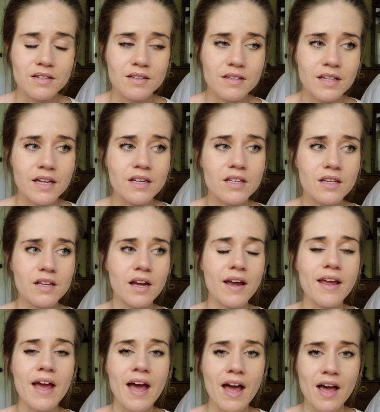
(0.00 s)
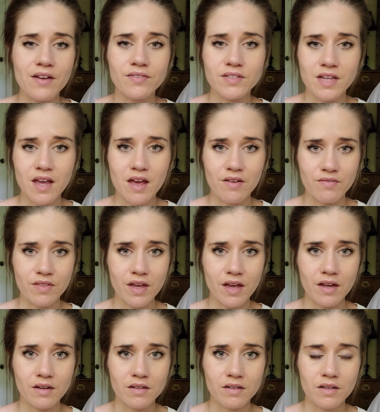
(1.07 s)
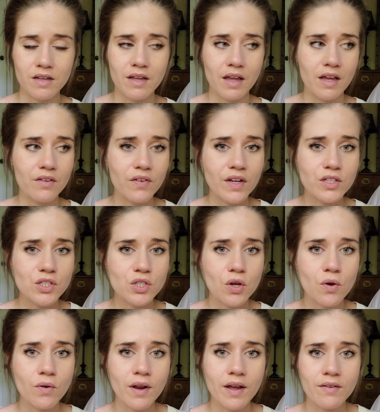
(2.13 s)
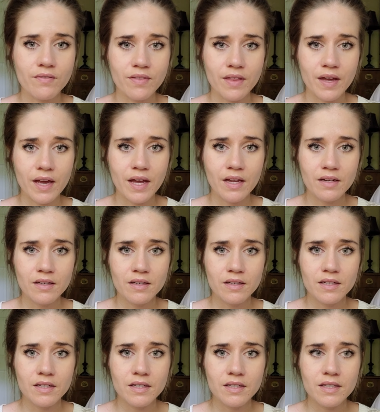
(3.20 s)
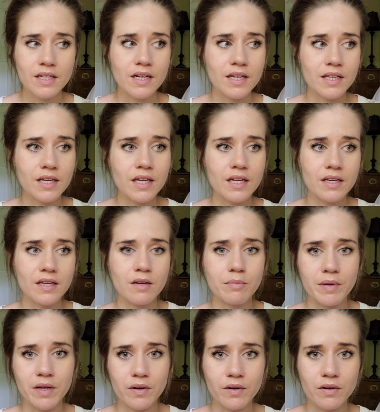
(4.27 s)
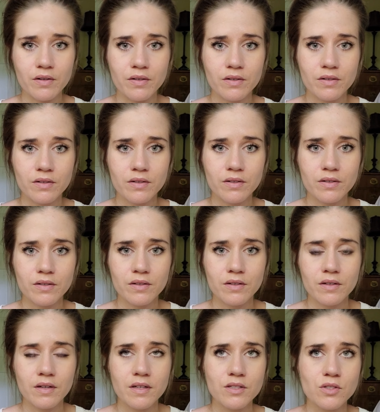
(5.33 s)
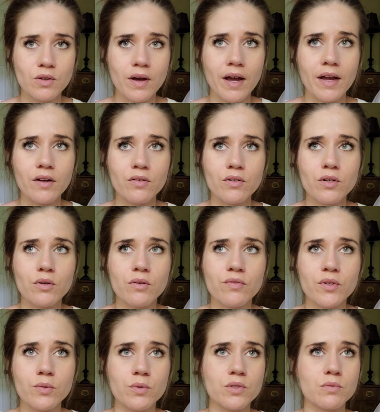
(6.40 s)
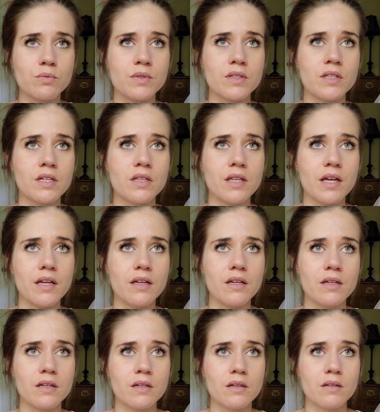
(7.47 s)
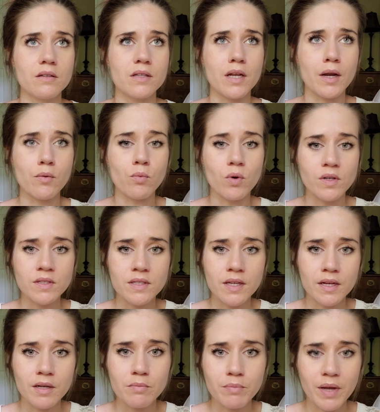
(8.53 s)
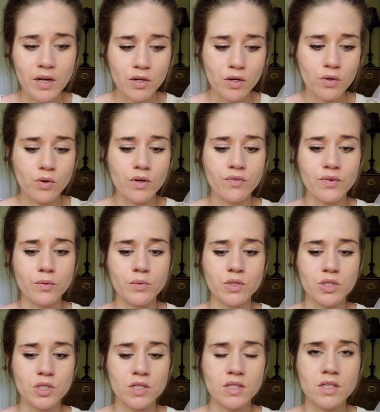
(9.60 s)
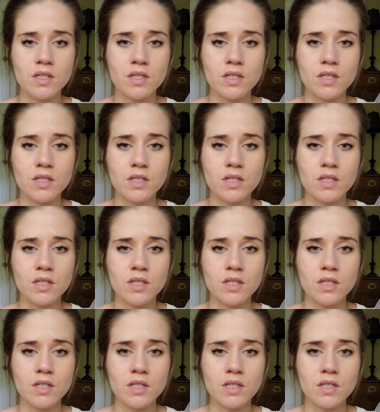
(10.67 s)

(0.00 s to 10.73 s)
that I have to have that. If I don't have that, then I can't get better. So I don't know if it was really like that I was getting better or if it was just